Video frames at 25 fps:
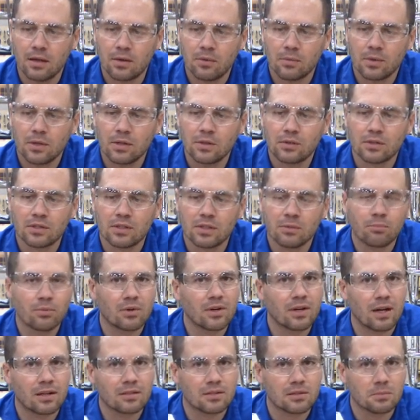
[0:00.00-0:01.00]
We usually
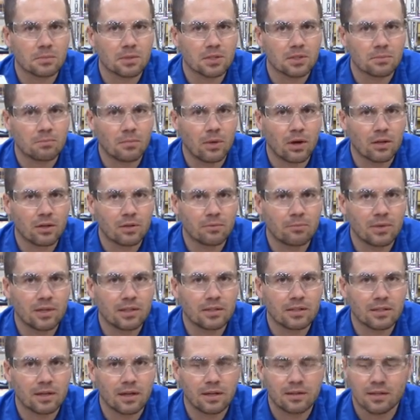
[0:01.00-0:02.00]
put on some smaller
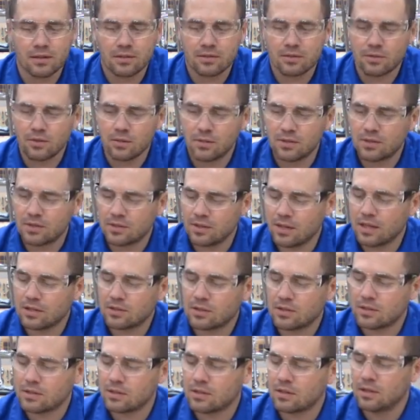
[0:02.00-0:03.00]
bits on this so it's
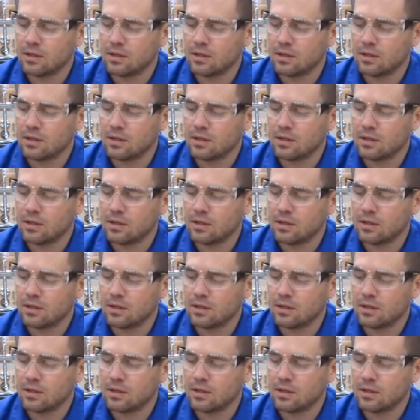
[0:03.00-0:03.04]
less